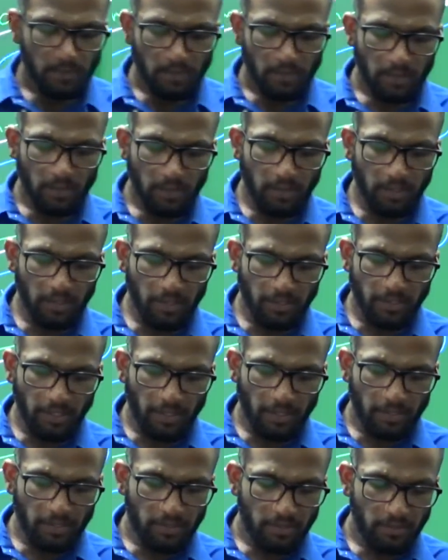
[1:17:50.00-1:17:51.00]
Correct that.
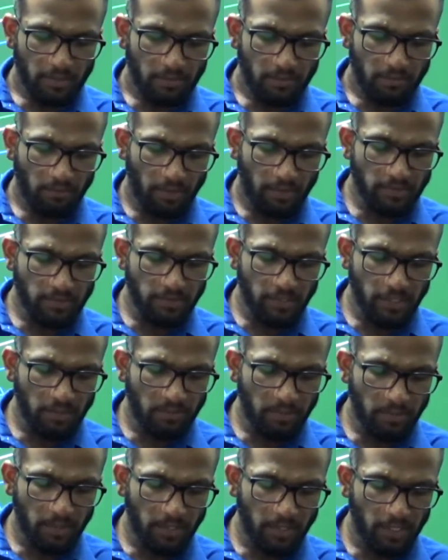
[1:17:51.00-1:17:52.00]
1
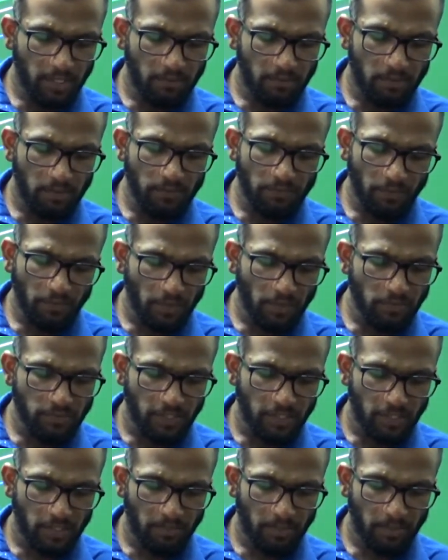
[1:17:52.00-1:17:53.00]
centimeter equal to 5
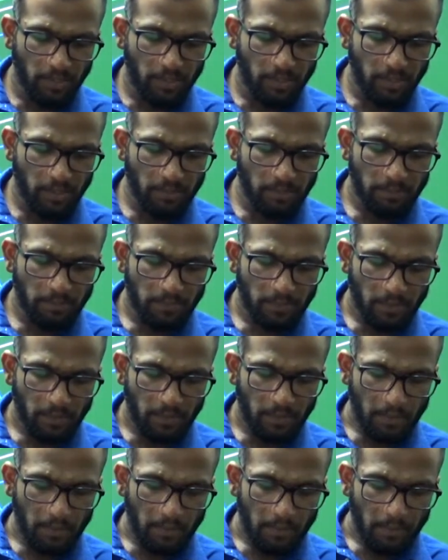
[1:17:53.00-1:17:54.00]
centimeter.
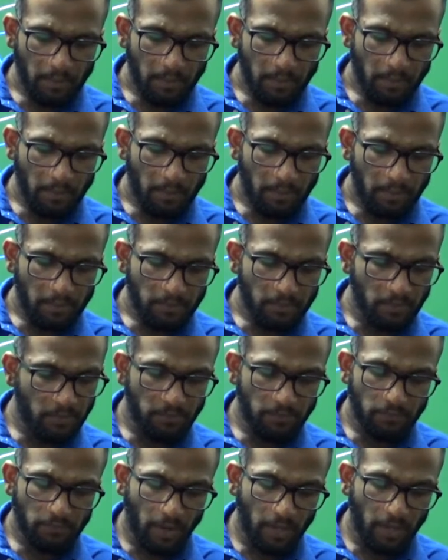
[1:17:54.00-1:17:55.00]
Sorry,
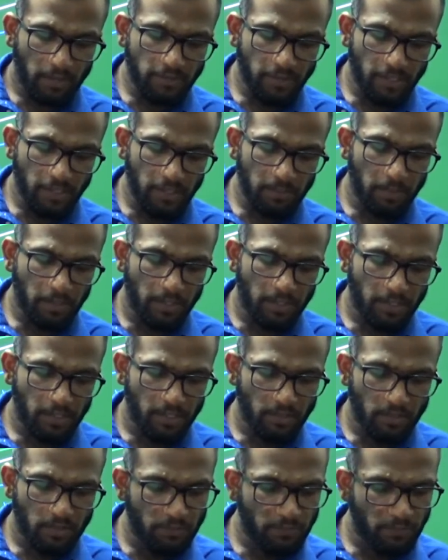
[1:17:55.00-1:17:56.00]
1 centimeter
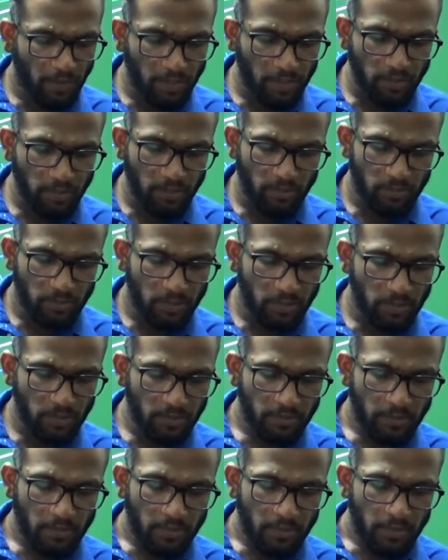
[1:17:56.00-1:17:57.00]
equal to 5 newton.
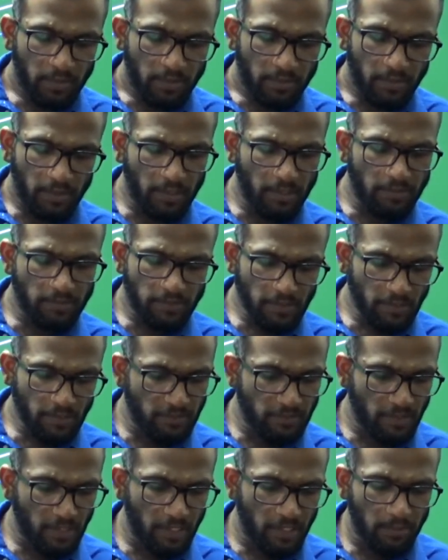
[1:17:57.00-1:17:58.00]
Then 6
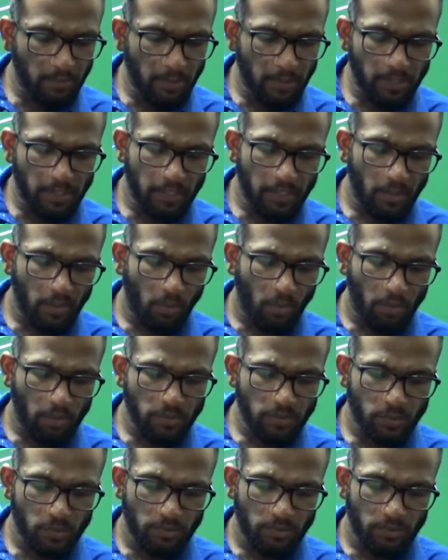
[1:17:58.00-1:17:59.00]
centimeter long
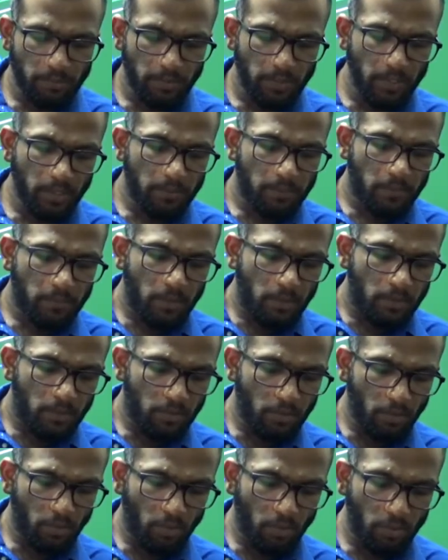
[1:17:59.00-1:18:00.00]
should be
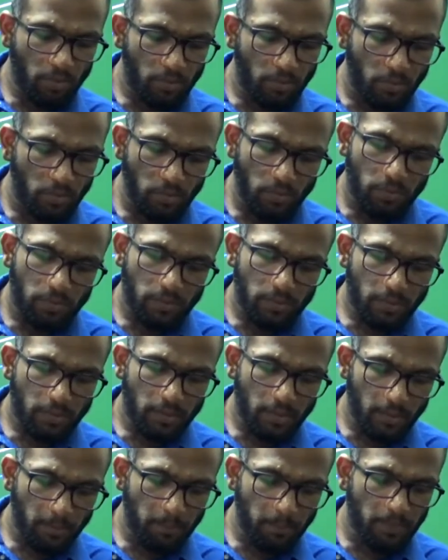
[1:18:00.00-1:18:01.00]
drawn to
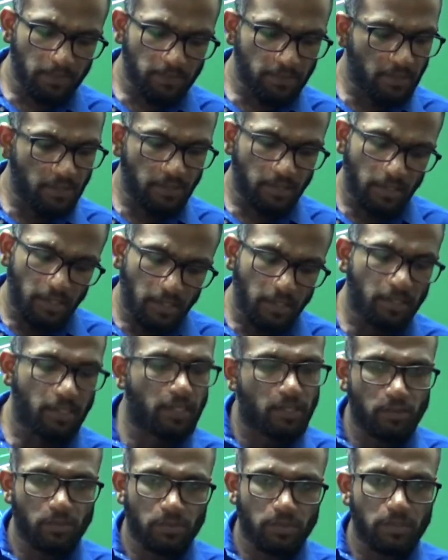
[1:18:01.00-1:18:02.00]
represent 30
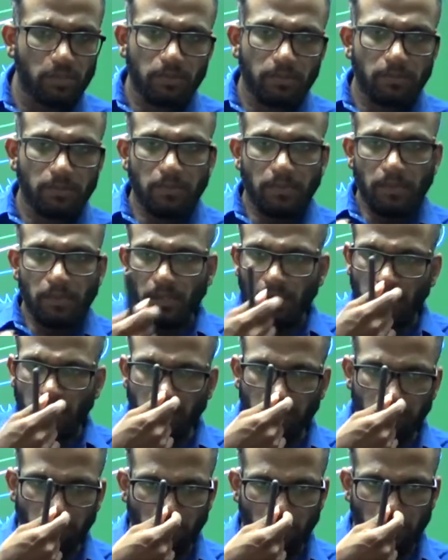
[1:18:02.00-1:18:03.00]
newton
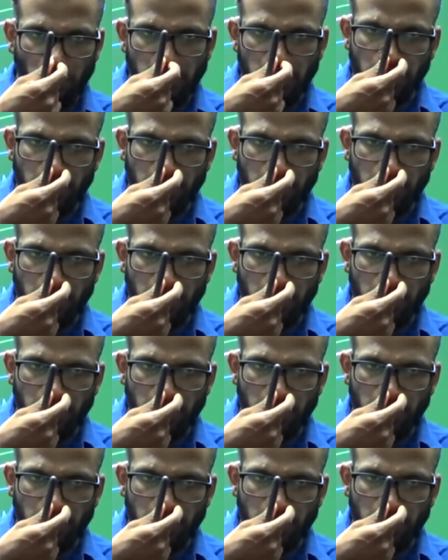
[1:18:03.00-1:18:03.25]
force.